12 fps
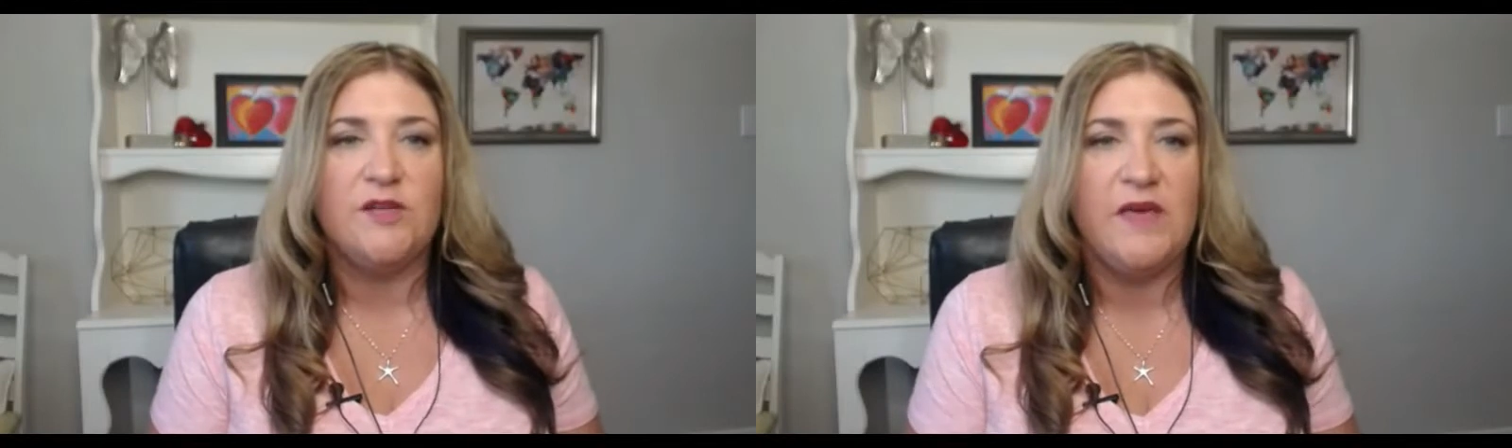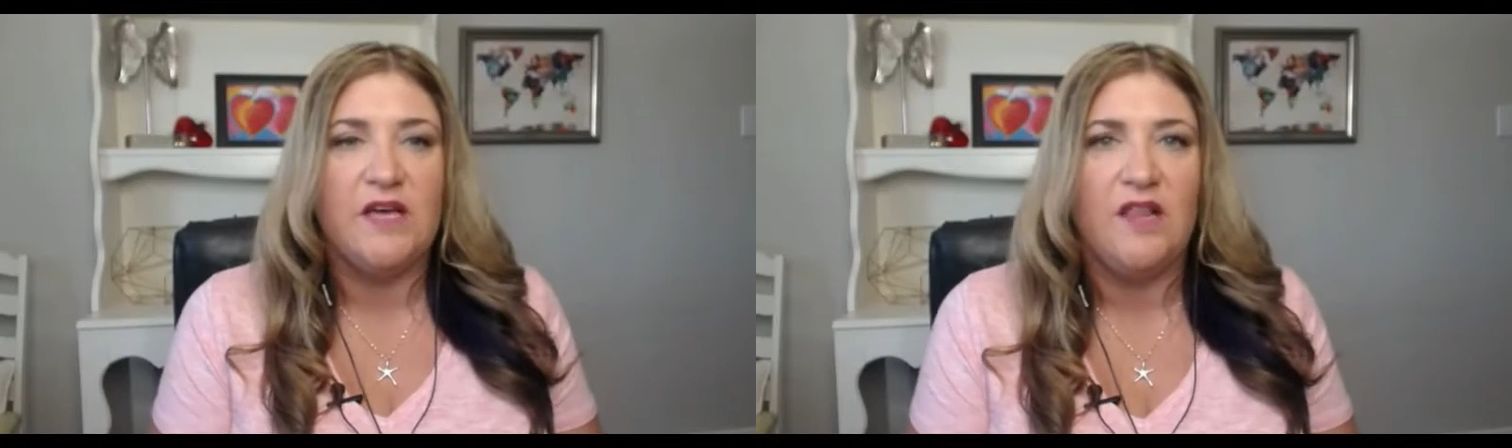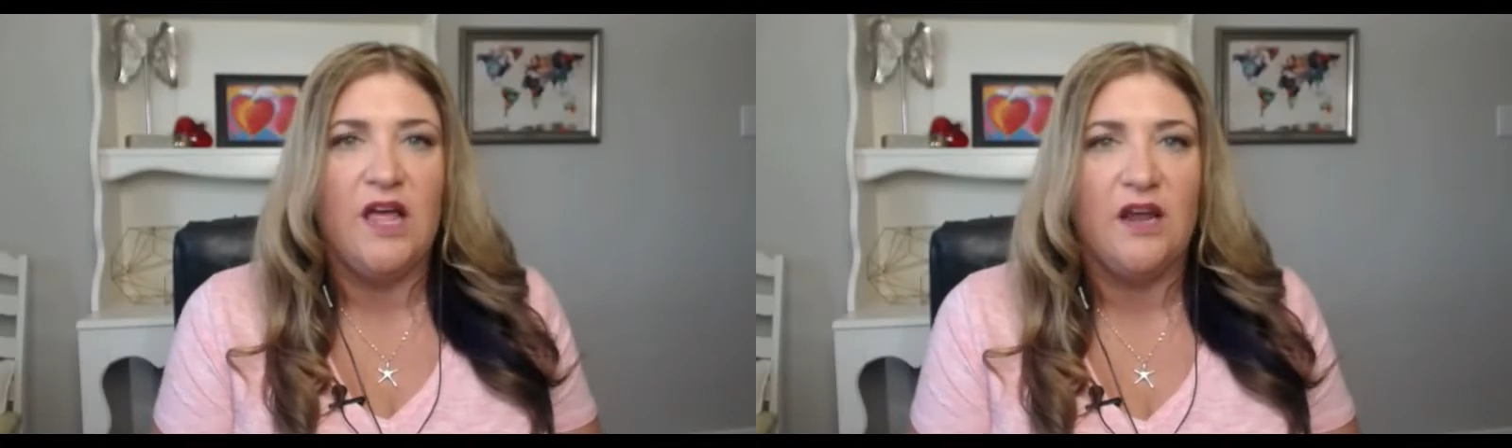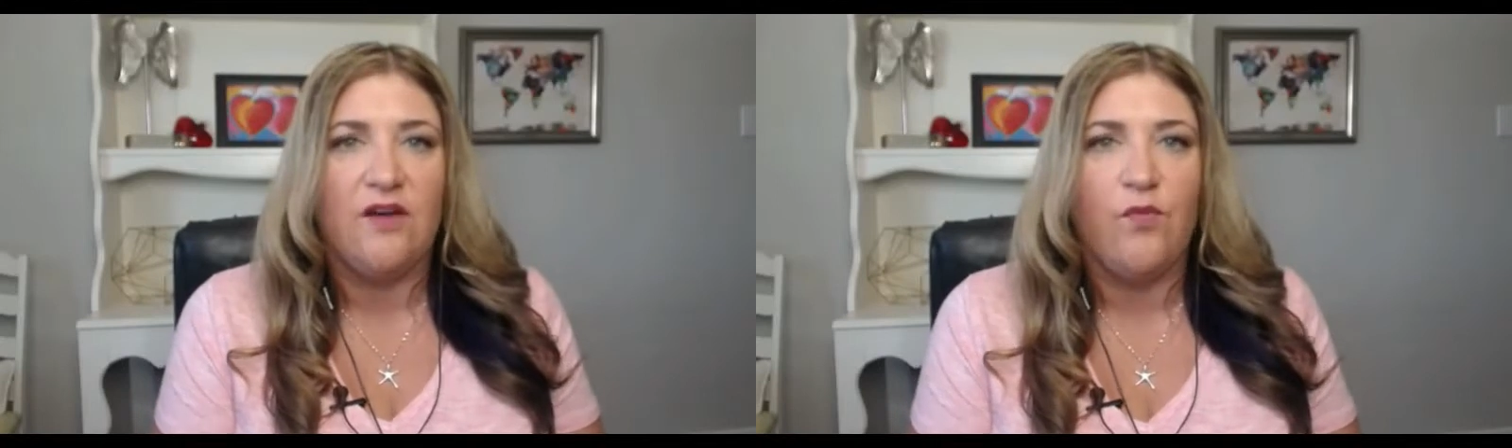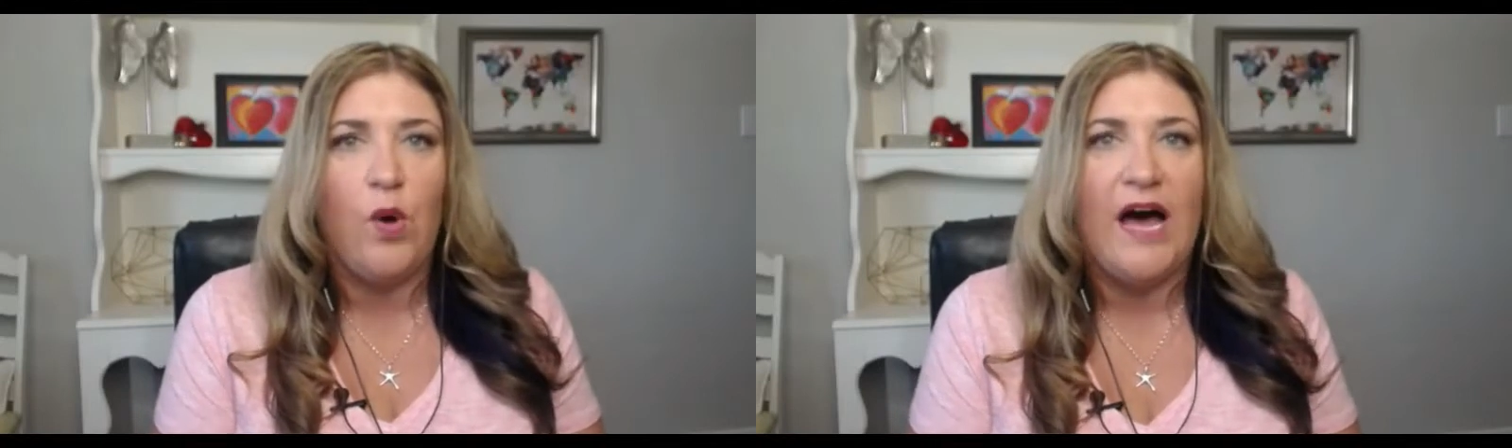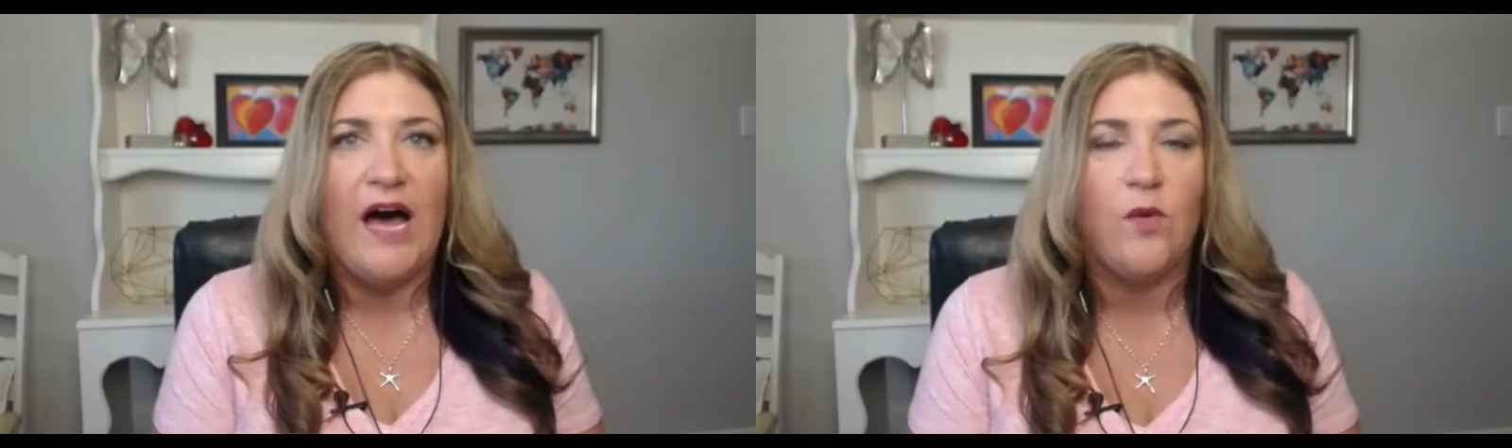be a lot of,
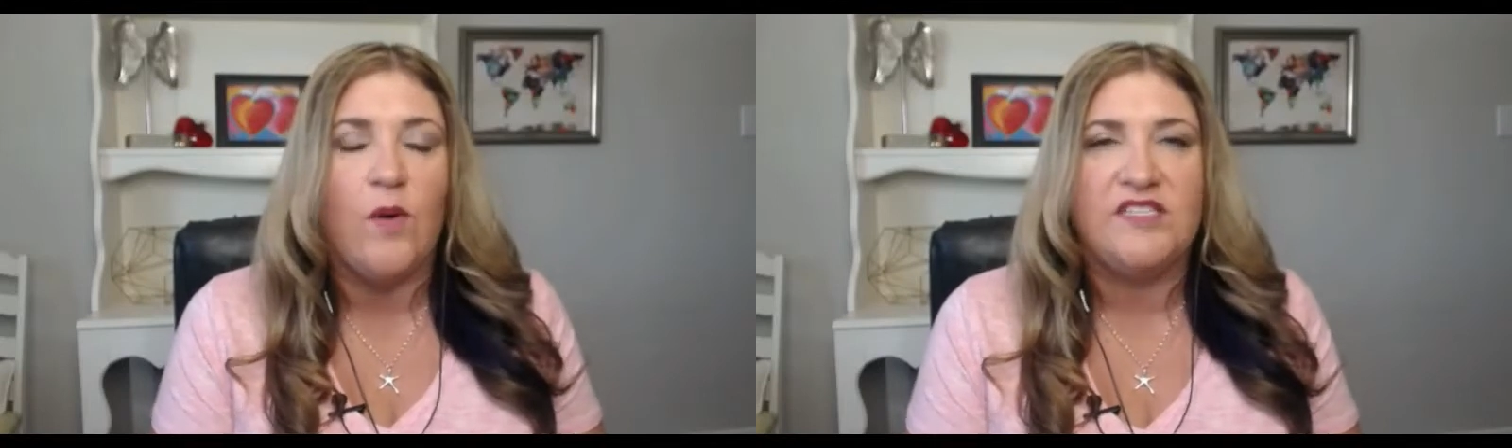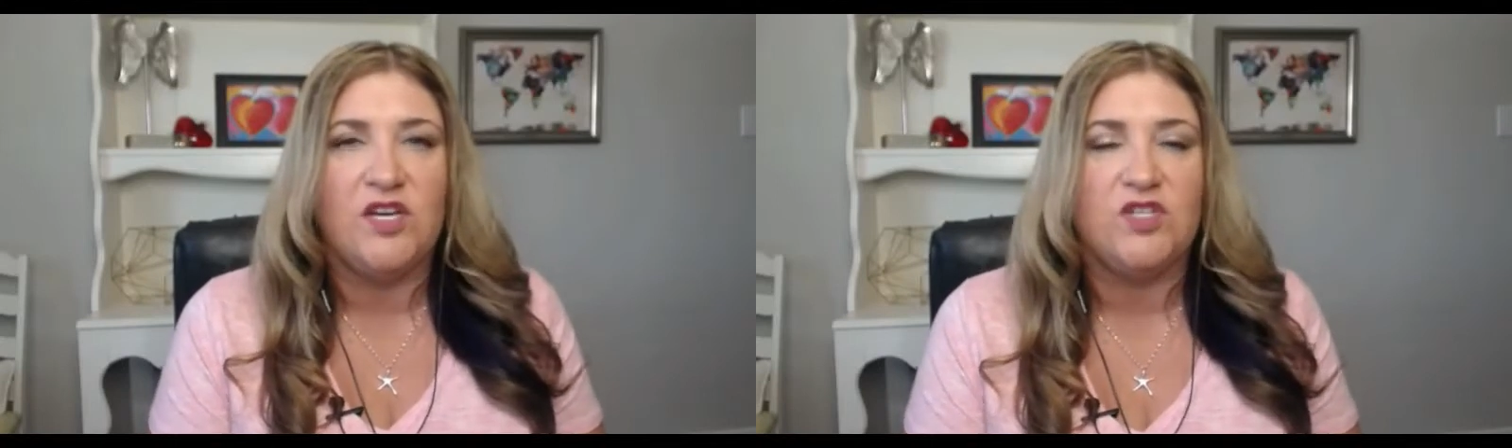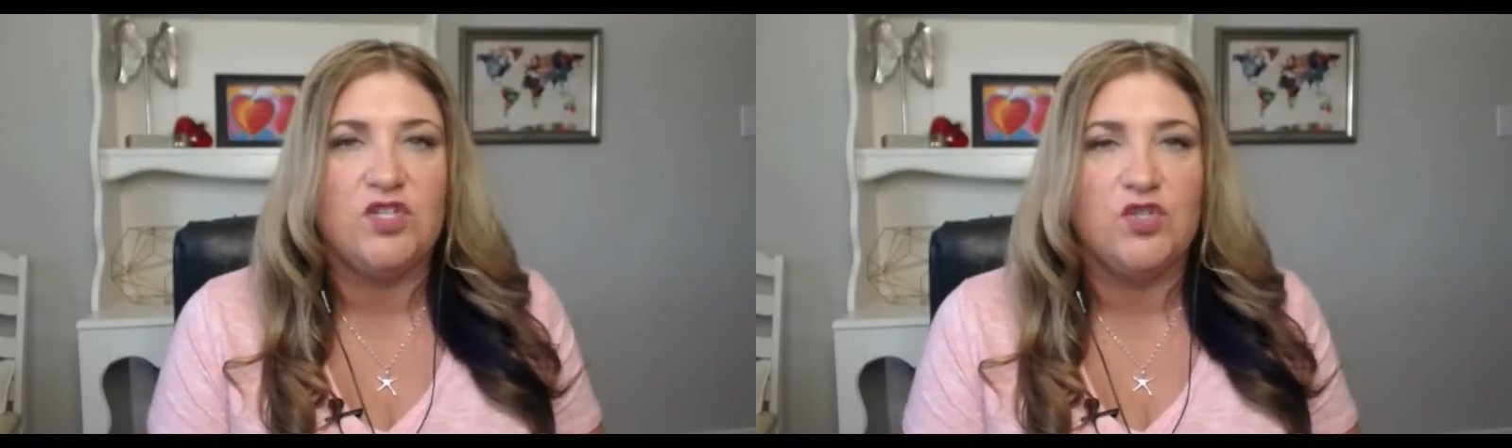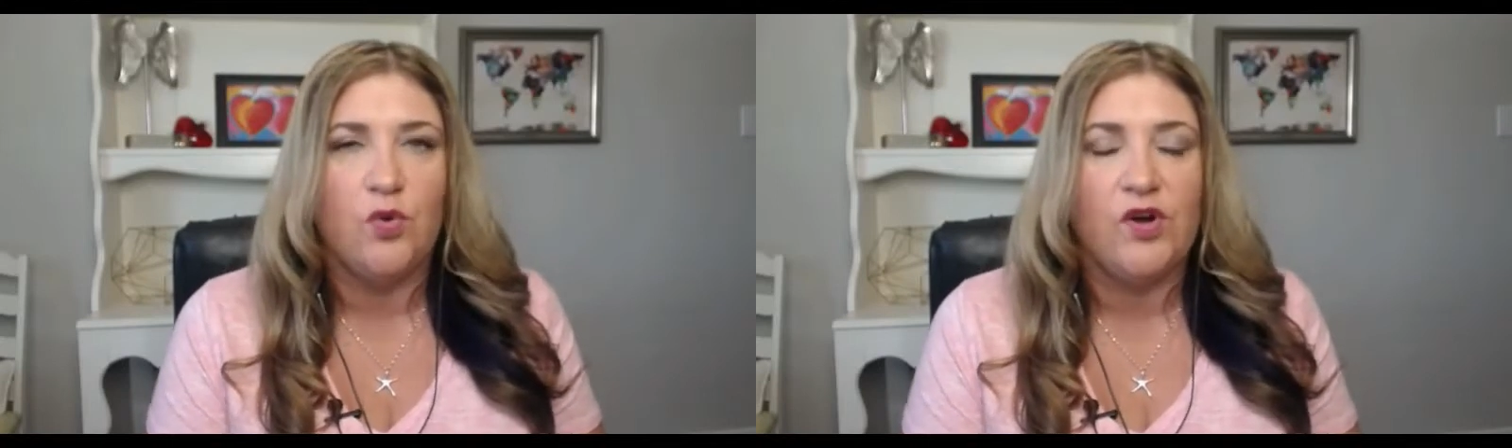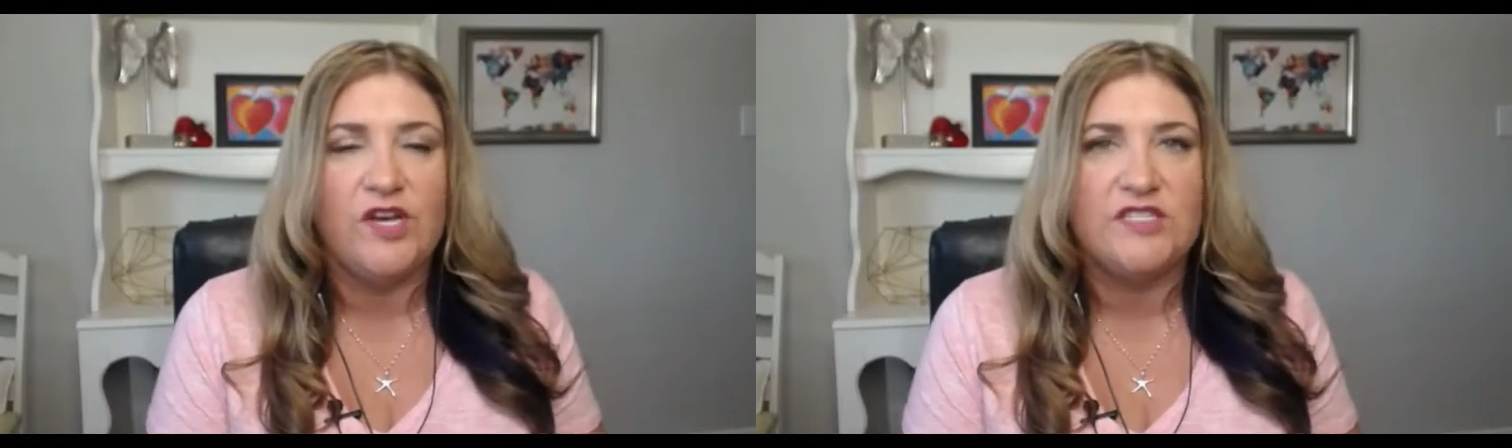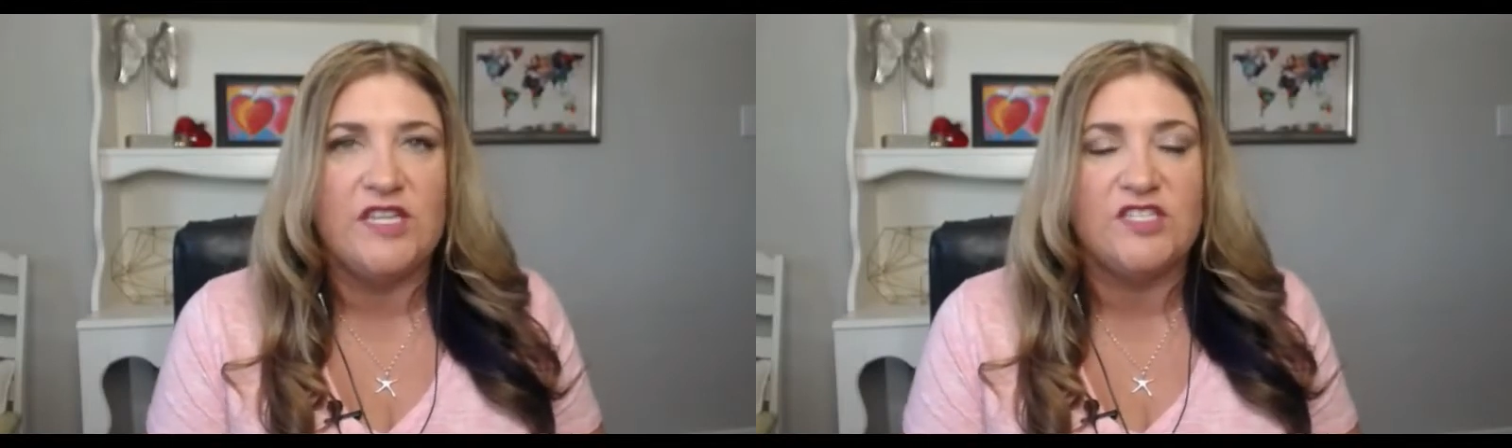well, how do I tell
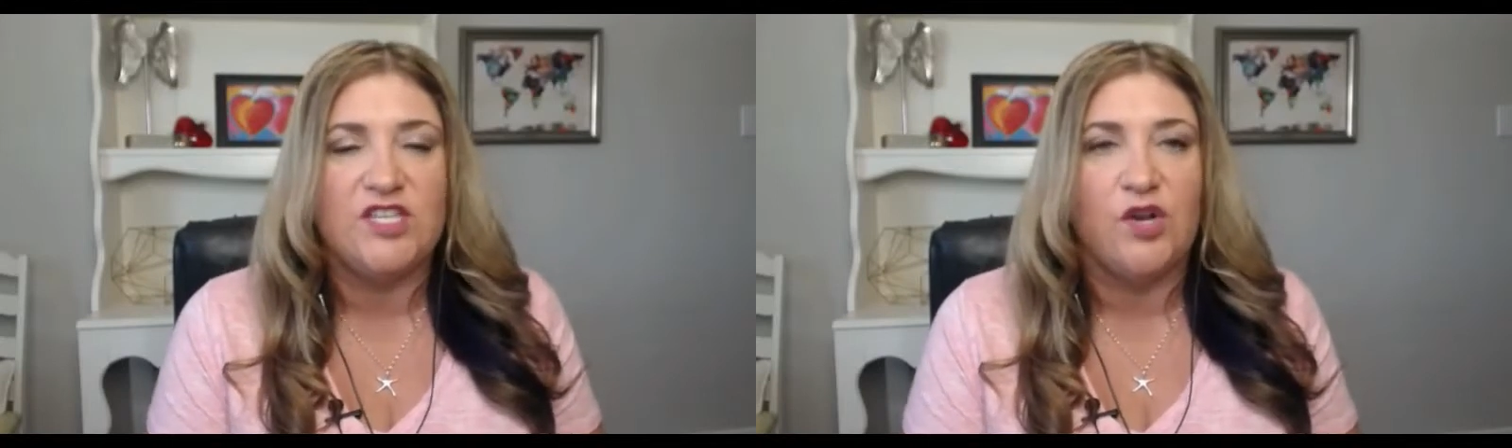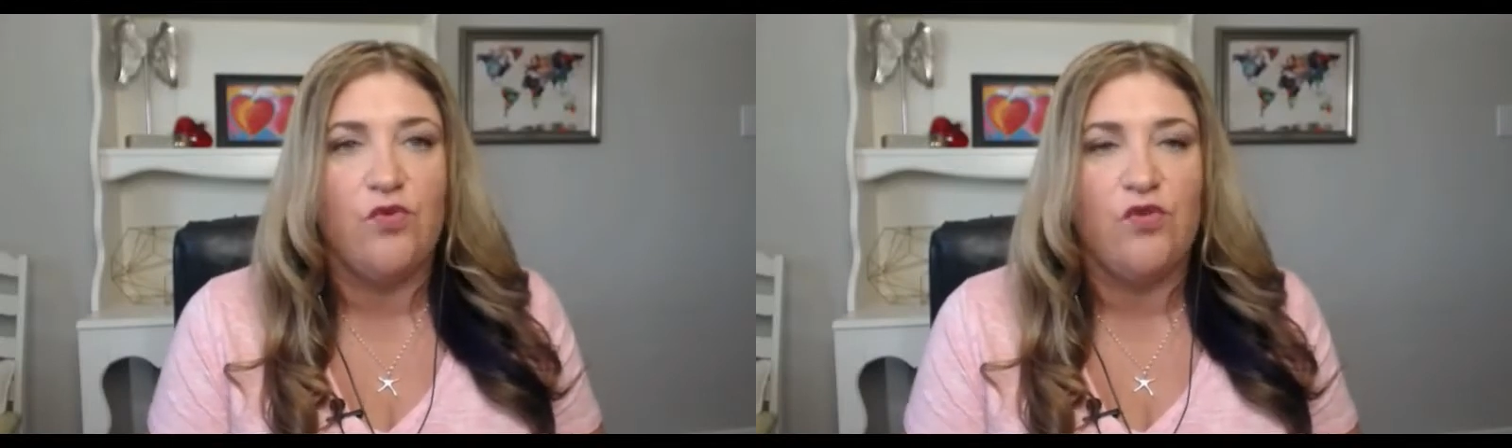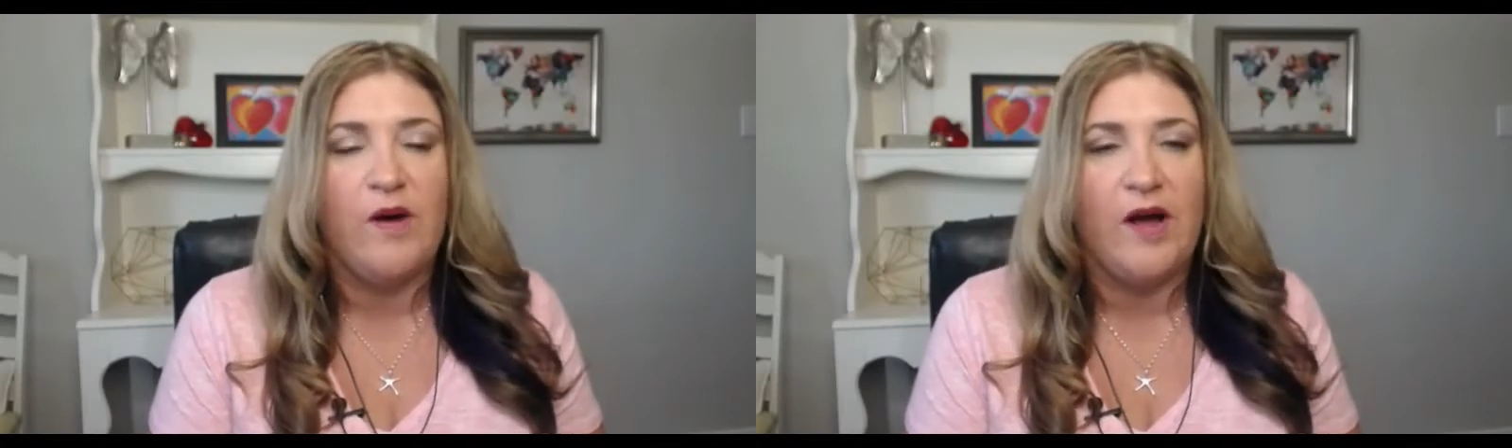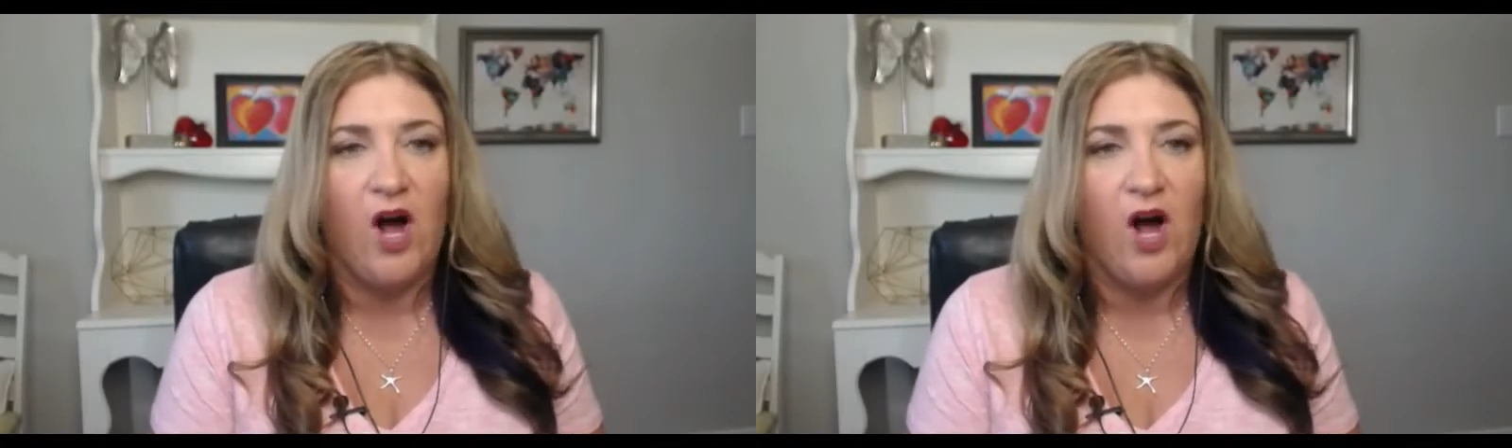stories that's going to move my